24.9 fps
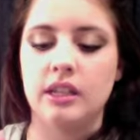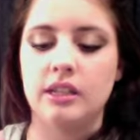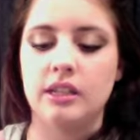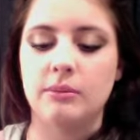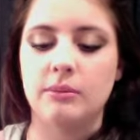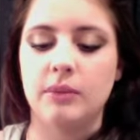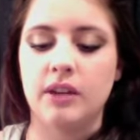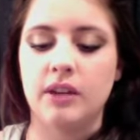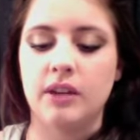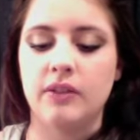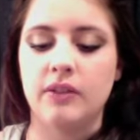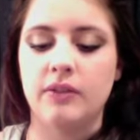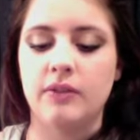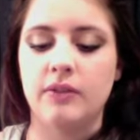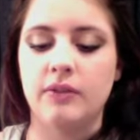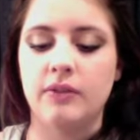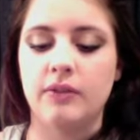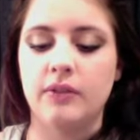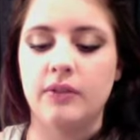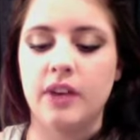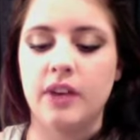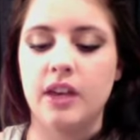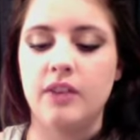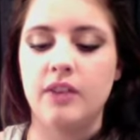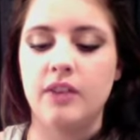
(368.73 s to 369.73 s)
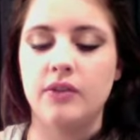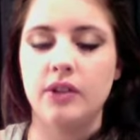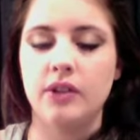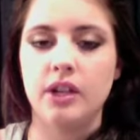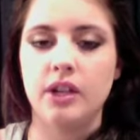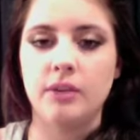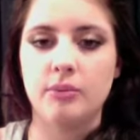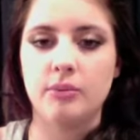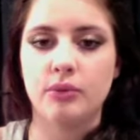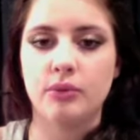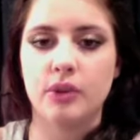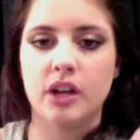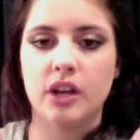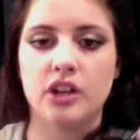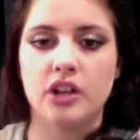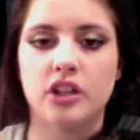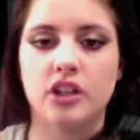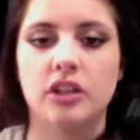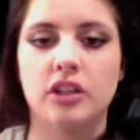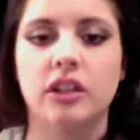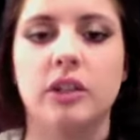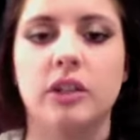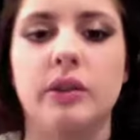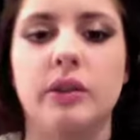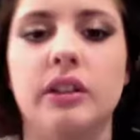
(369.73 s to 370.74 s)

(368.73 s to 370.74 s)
my favorite brush liquid